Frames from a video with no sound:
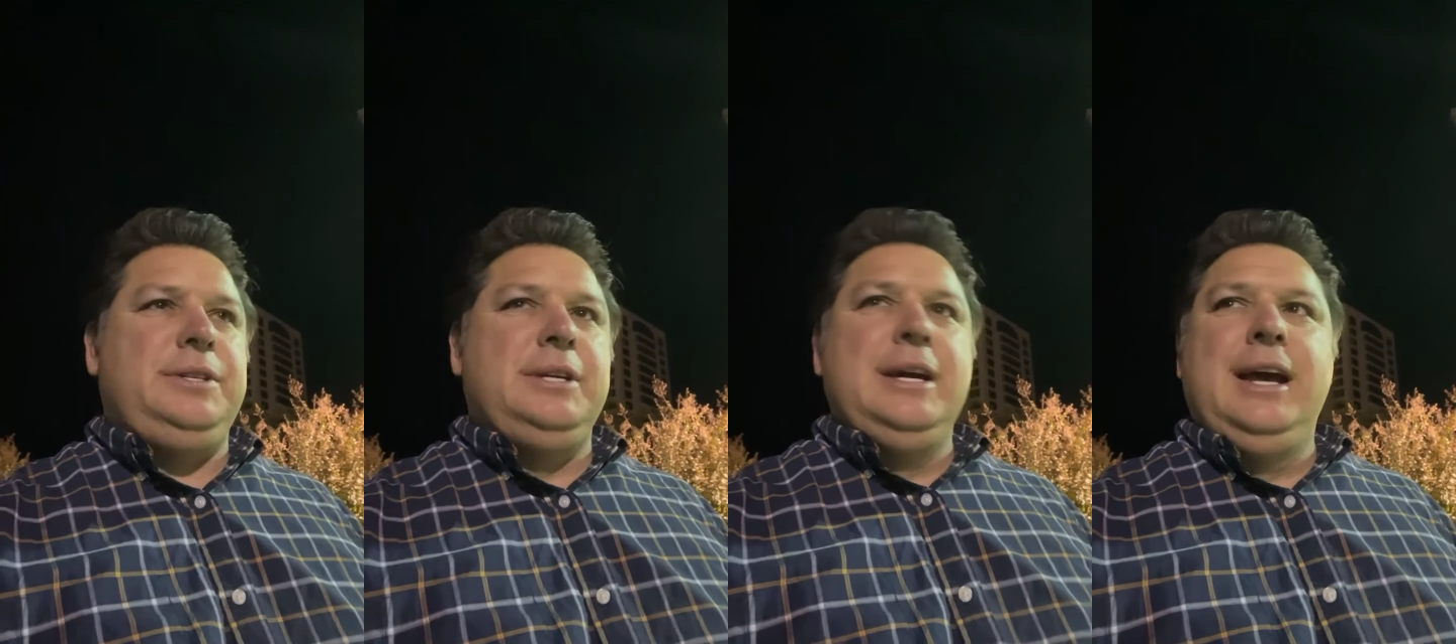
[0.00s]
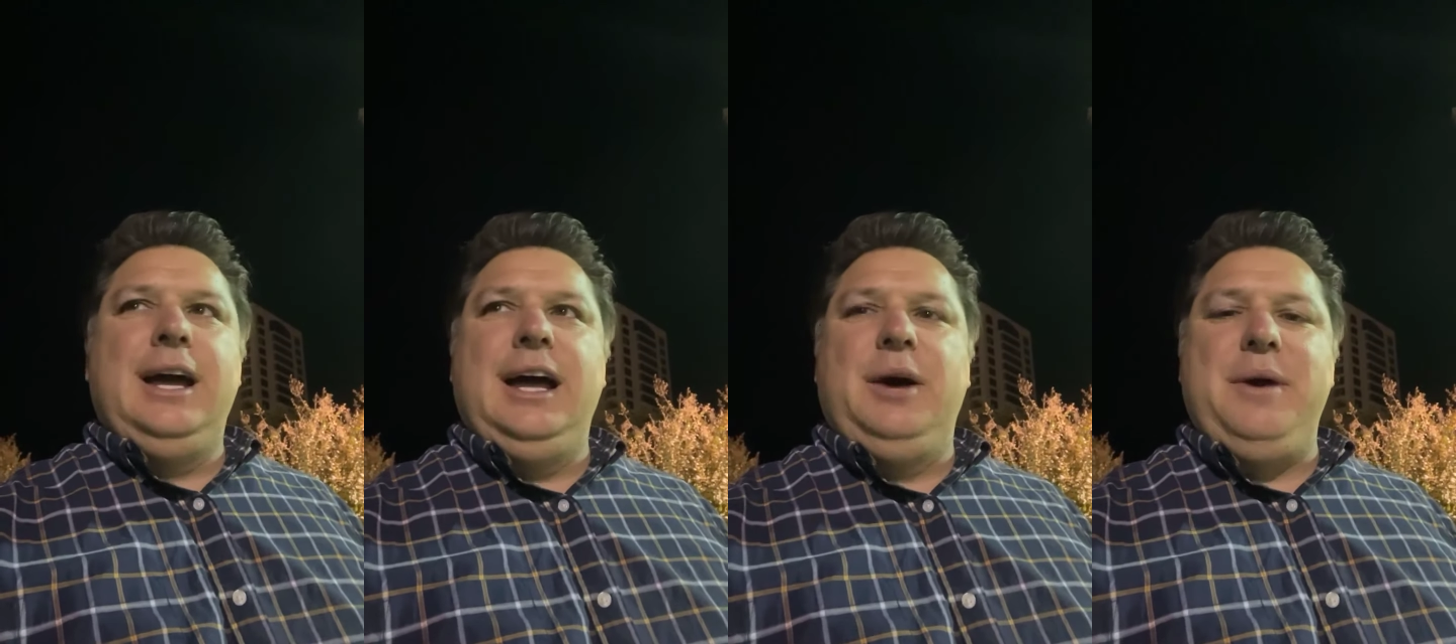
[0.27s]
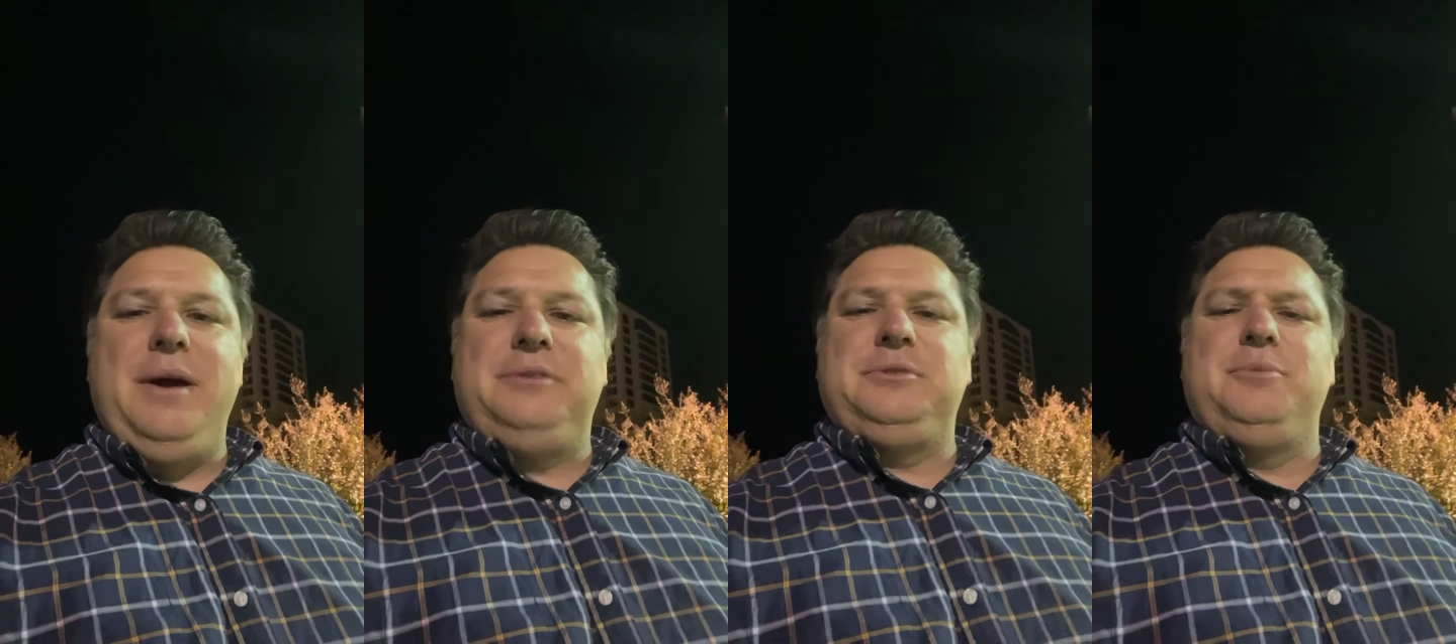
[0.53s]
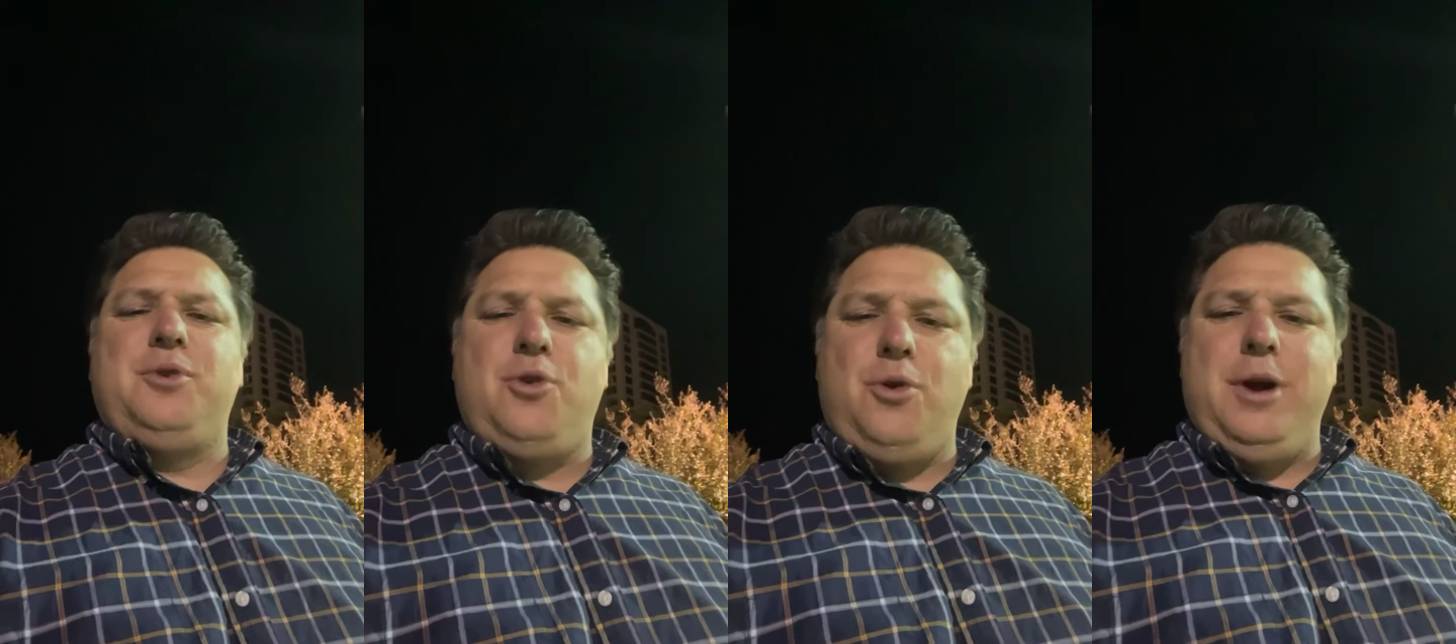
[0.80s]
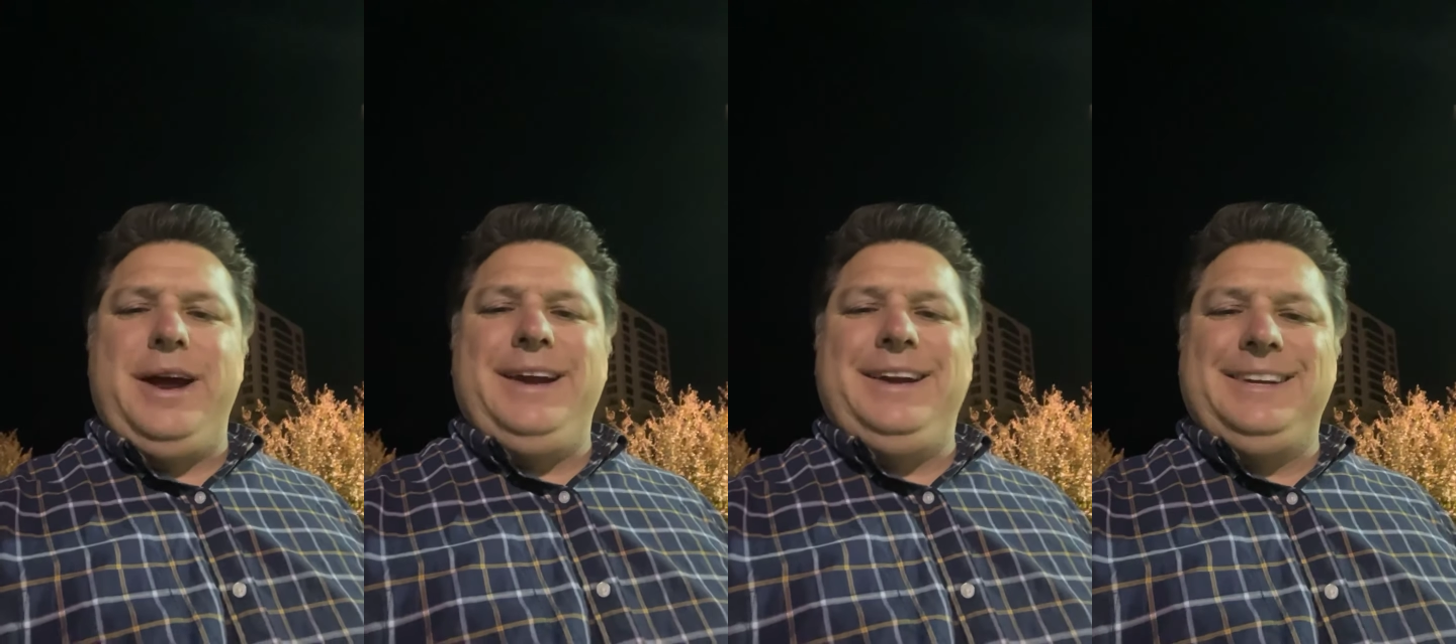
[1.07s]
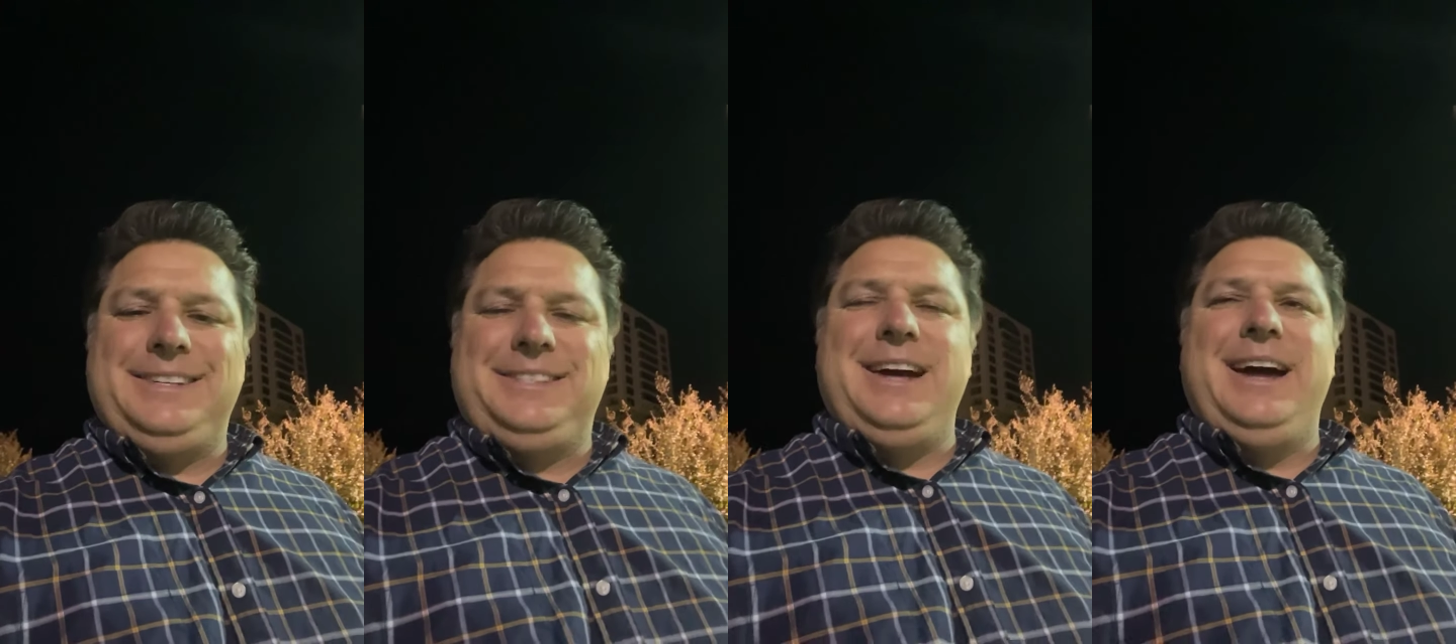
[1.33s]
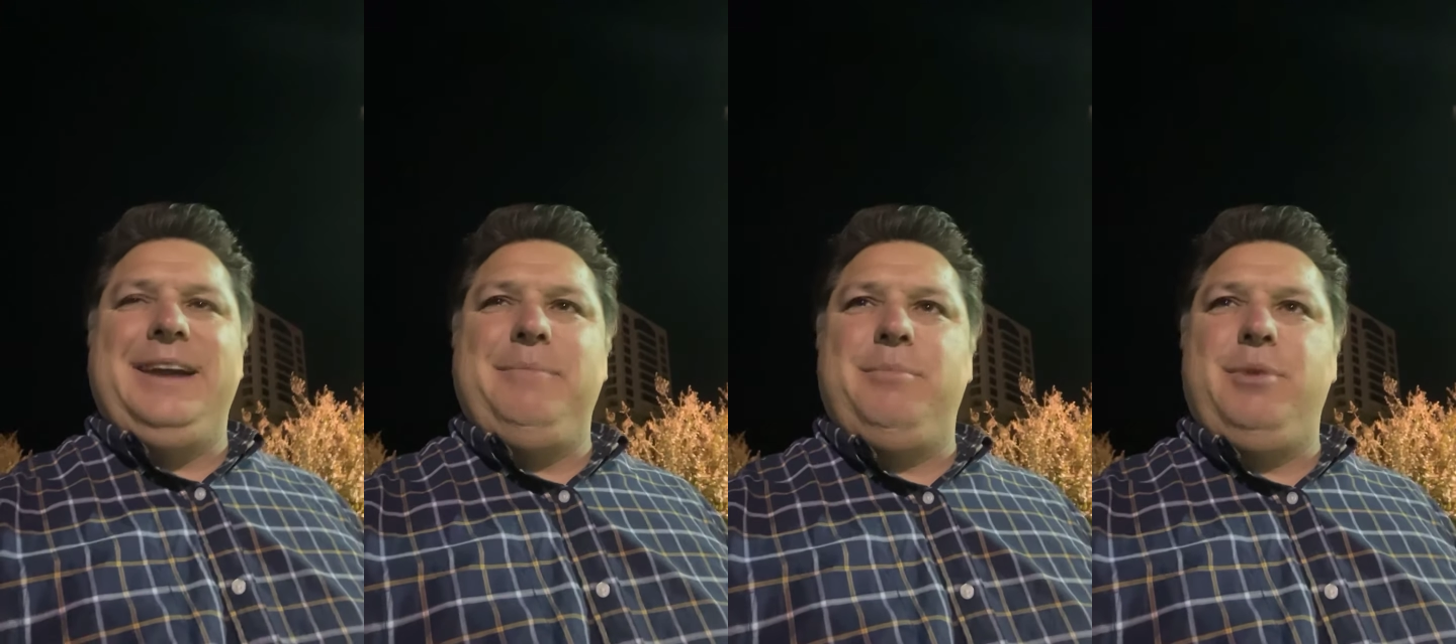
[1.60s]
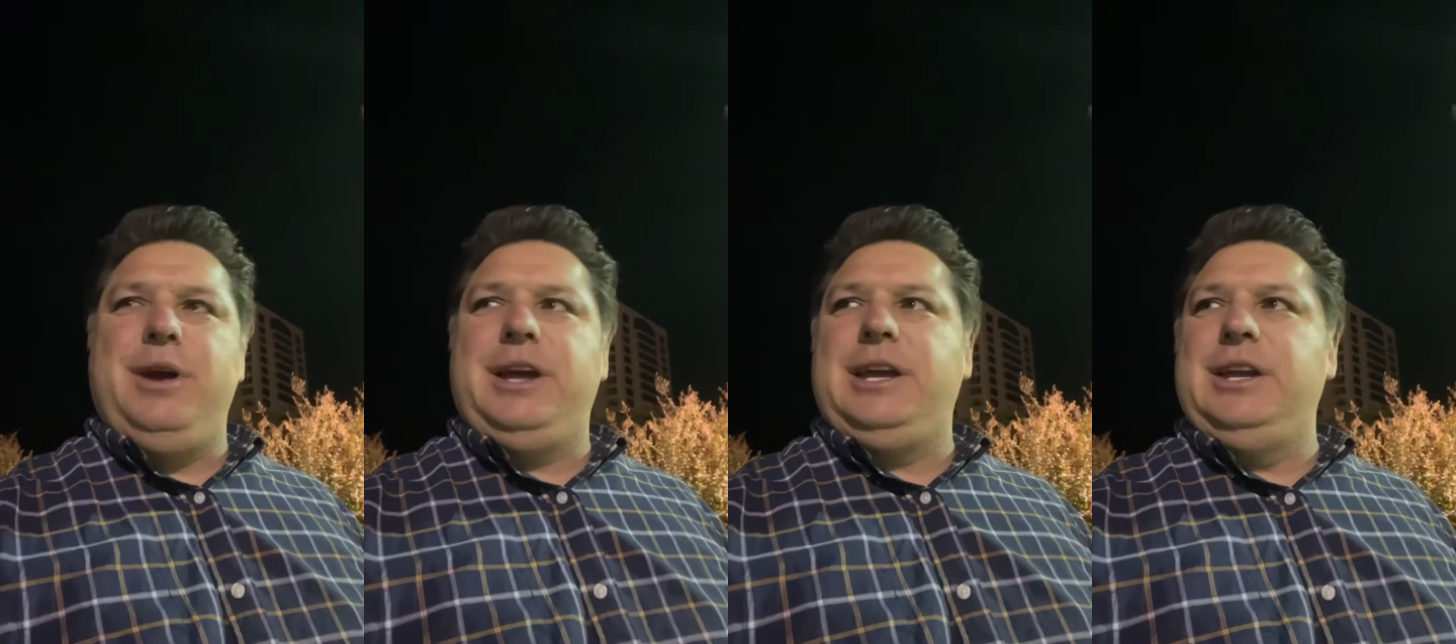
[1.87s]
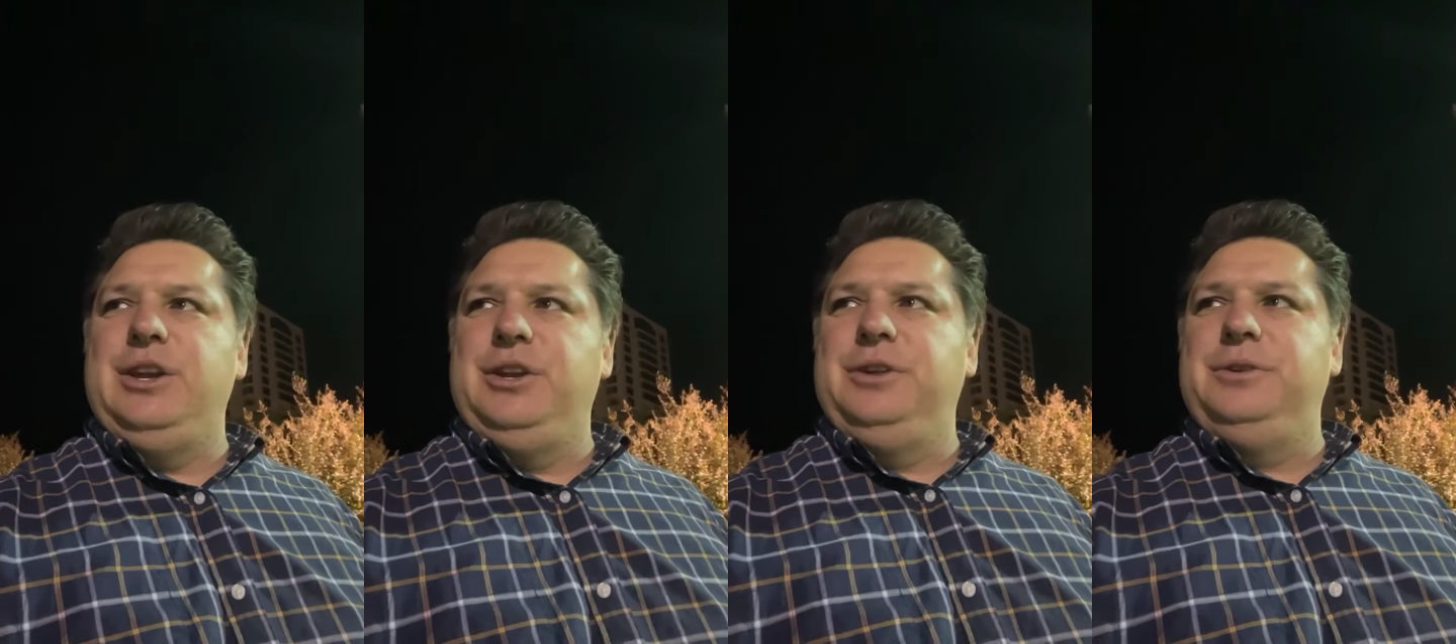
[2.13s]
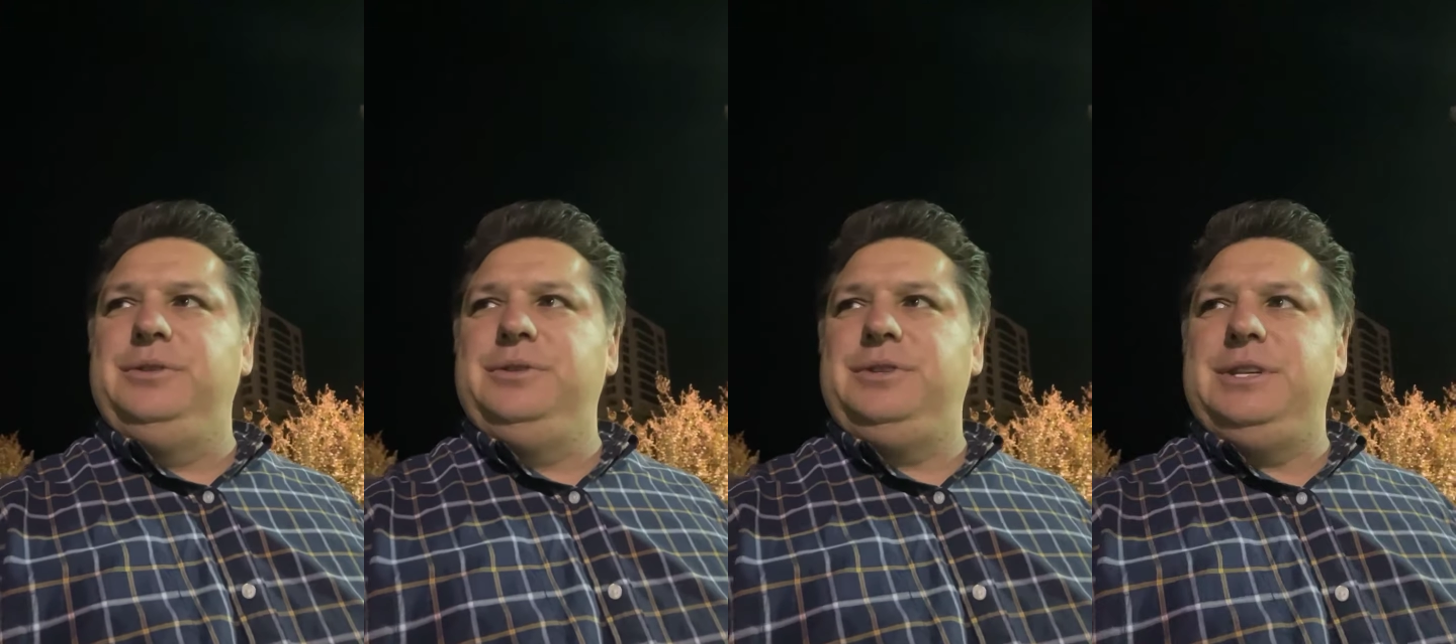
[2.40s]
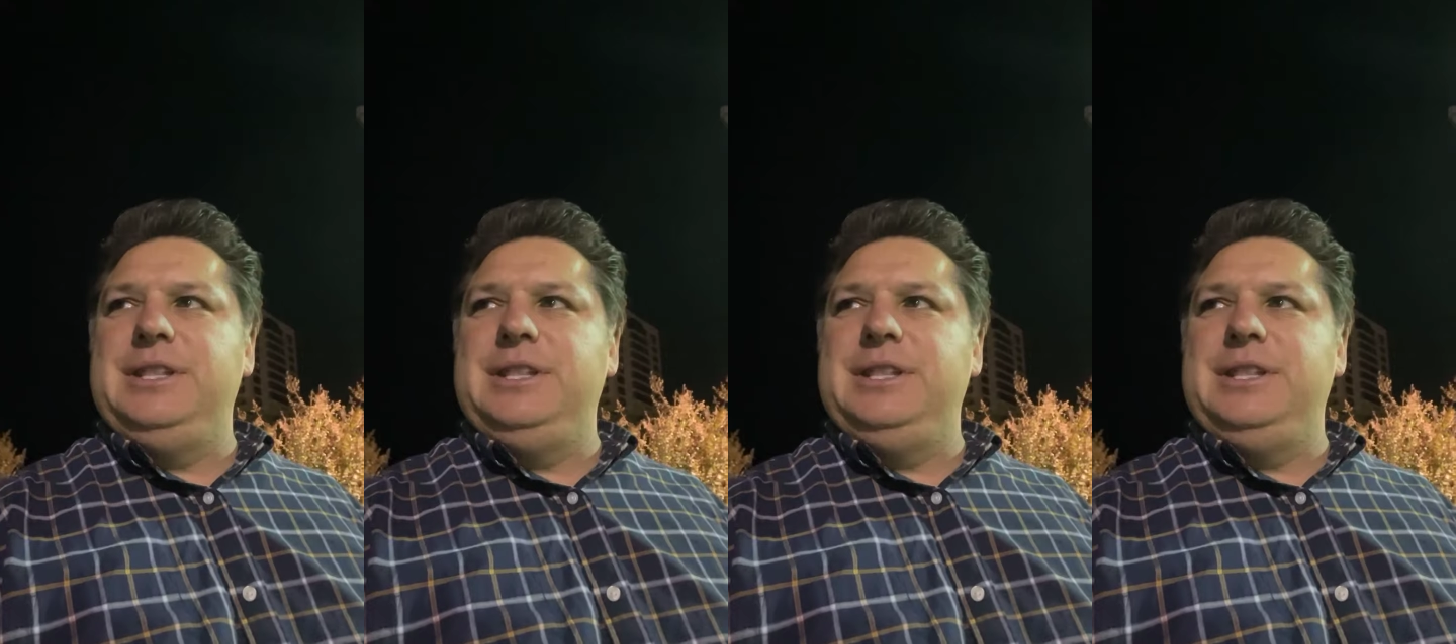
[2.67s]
We have some great, exciting breaking news,